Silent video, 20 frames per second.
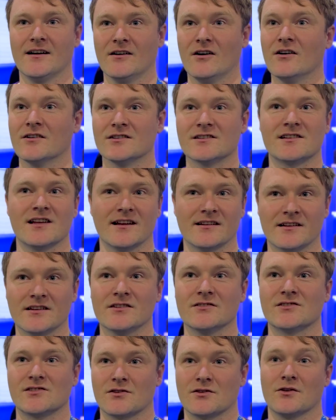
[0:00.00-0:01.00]
Understand, can
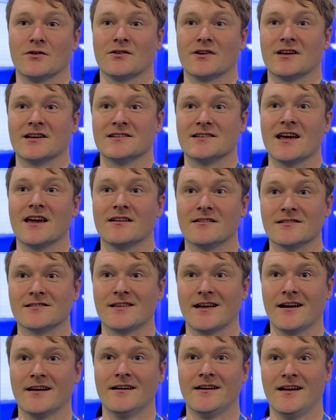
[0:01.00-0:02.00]
you secure the containers
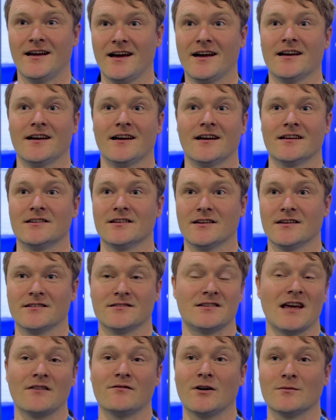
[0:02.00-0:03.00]
that the
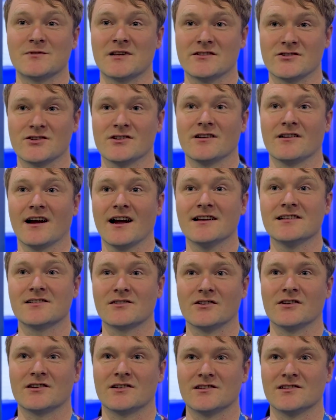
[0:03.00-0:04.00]
DevOps engineer is
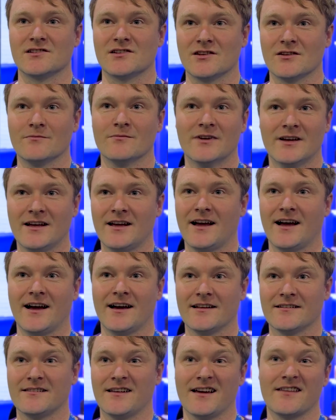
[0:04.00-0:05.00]
going to consume?
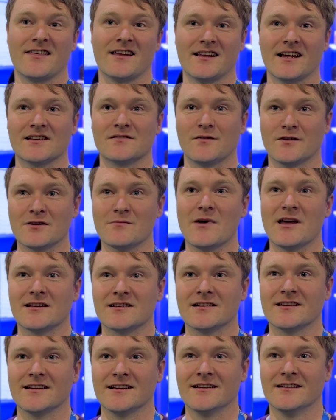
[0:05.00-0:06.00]
I think that's
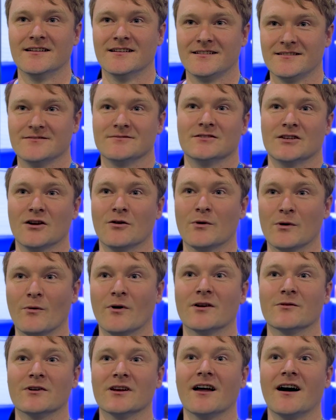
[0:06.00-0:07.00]
fundamentally, we
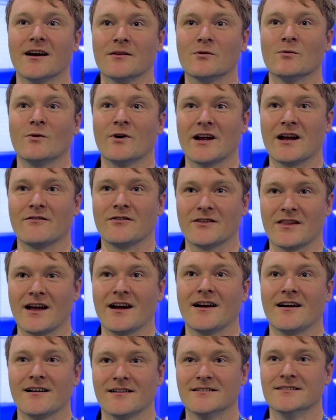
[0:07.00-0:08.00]
want to align with whatever
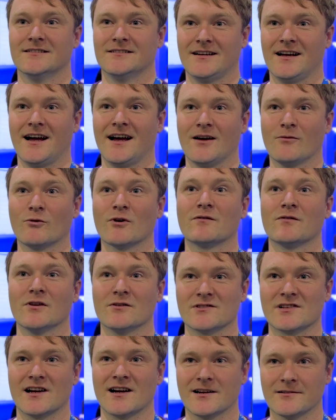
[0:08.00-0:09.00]
their
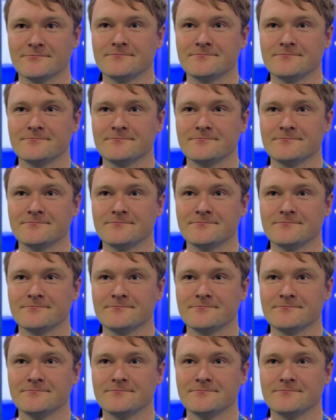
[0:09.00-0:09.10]
workflows are.